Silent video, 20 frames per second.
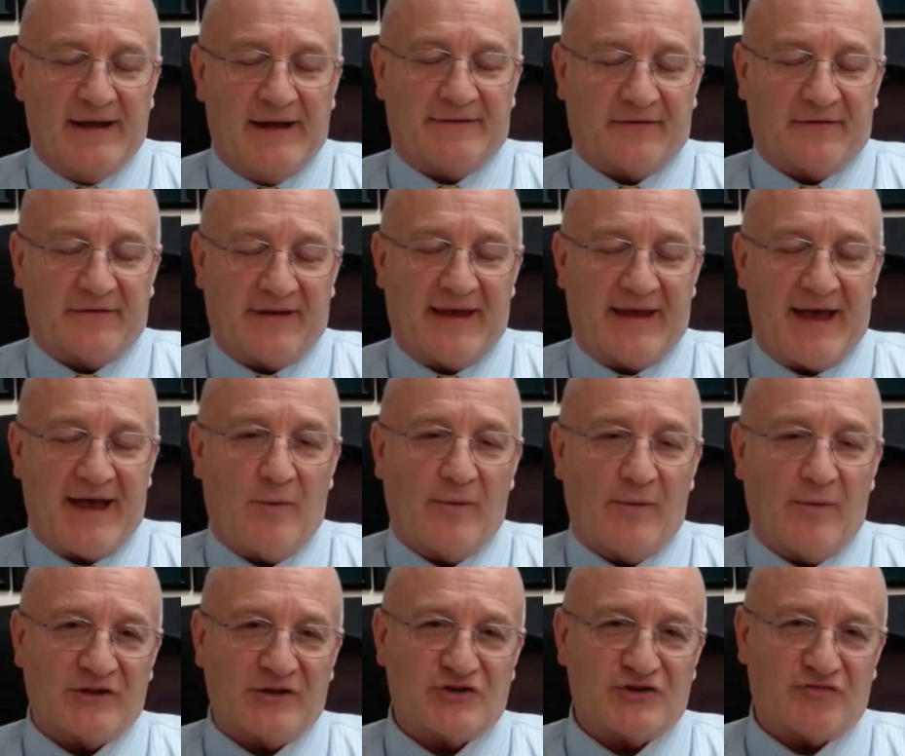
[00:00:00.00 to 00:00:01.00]
to see how
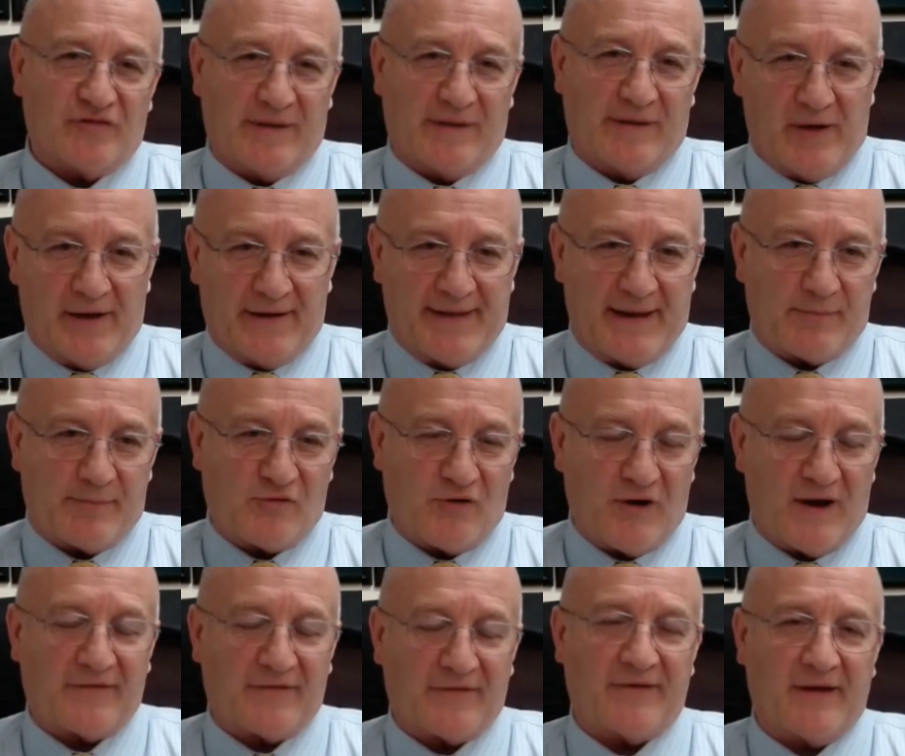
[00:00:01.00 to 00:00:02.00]
we could streamline that
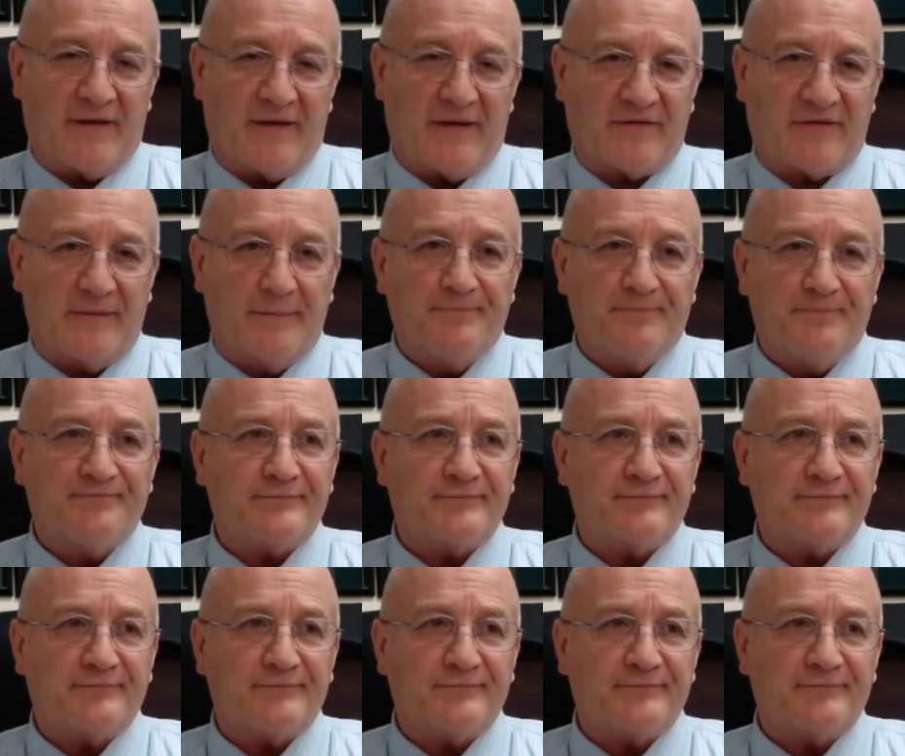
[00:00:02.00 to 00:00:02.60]
process,